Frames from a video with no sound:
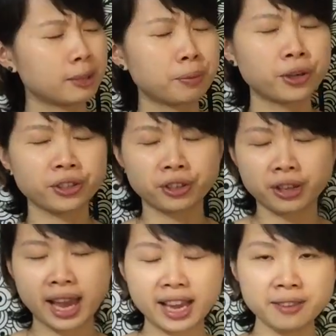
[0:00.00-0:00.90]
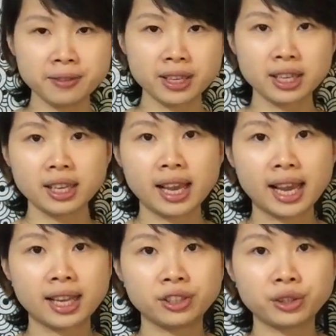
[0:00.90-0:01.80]
support your hand
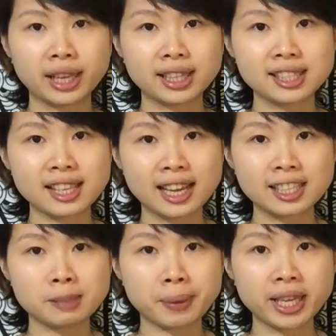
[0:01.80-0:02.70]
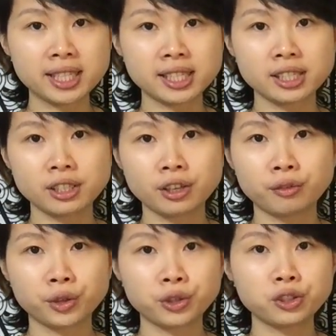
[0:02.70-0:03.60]
and you get this nice space
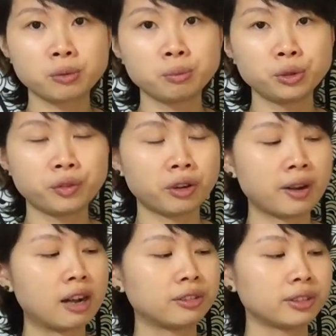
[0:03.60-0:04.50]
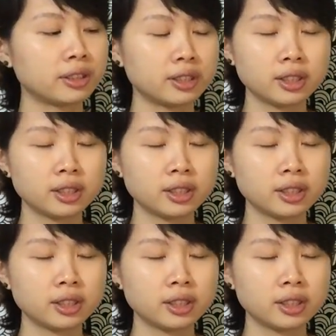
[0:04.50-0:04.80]
for you to move around.